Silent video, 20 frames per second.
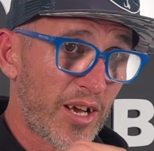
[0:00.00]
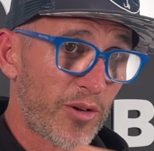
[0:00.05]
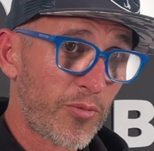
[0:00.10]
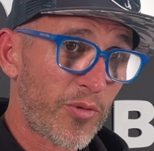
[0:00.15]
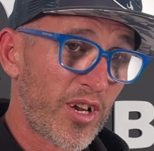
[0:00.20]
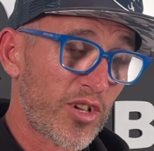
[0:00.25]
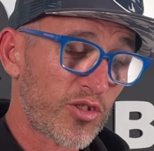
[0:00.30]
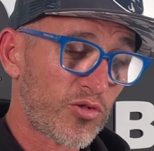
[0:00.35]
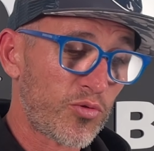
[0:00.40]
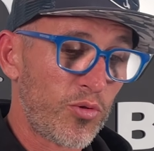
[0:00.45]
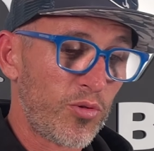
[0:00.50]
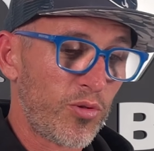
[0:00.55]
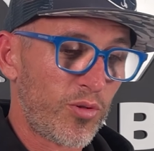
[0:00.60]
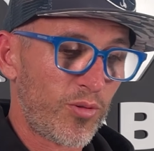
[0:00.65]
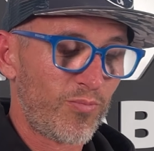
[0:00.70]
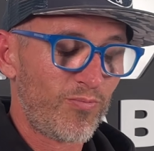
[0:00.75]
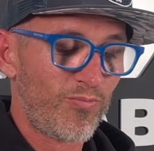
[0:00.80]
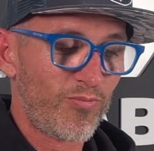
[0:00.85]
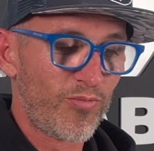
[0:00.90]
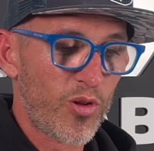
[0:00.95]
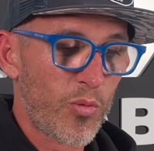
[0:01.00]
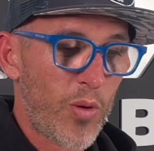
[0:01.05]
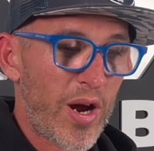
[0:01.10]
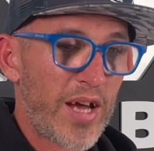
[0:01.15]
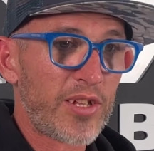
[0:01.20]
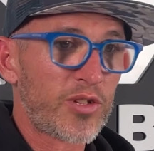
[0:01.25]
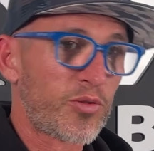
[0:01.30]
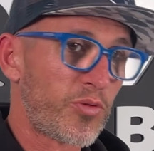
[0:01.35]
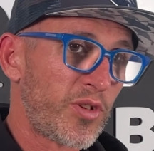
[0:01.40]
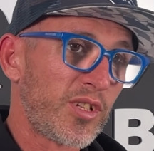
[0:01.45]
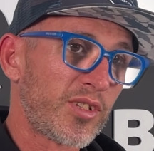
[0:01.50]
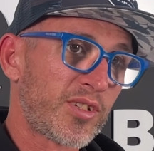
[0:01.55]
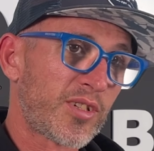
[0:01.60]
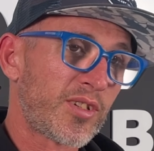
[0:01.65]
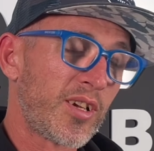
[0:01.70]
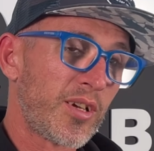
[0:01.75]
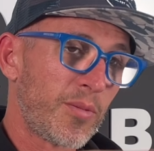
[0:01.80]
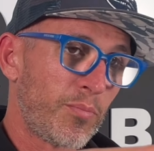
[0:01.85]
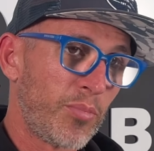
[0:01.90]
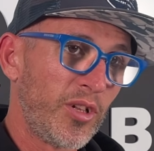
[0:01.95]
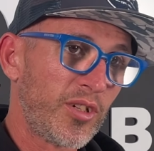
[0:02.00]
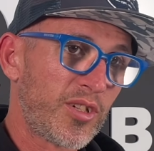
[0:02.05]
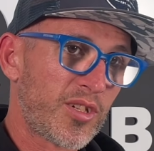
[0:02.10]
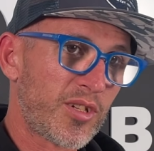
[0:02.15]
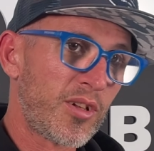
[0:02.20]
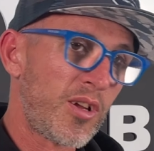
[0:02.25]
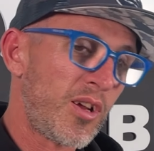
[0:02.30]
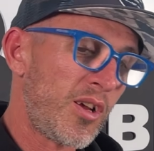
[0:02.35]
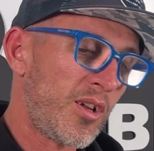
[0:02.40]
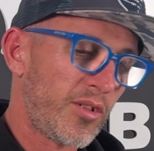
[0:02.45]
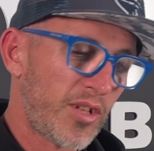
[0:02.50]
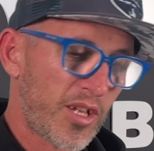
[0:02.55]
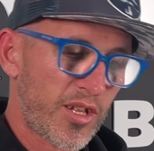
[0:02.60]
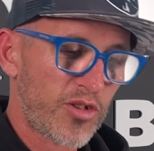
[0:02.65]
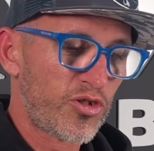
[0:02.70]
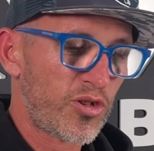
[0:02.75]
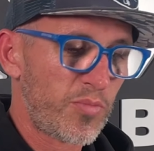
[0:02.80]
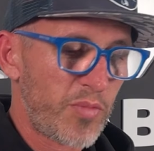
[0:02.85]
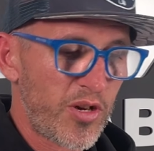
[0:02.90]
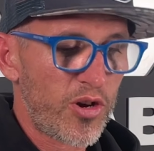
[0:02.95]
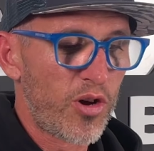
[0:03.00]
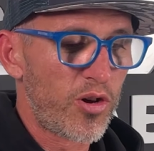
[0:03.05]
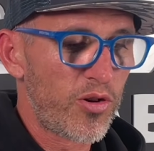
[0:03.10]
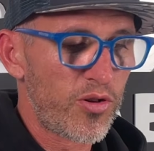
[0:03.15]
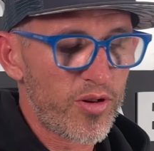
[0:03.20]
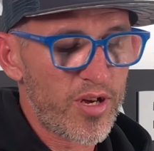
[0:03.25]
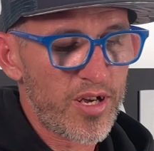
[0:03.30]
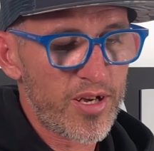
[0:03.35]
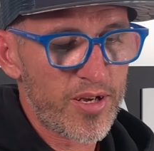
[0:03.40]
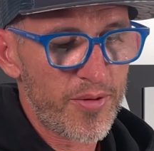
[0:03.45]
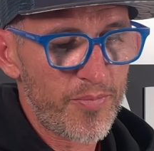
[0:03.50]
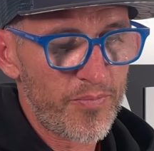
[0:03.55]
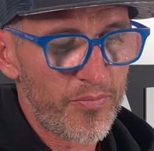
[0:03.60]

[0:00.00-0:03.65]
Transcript: When I saw the way this reel's built, that there should be no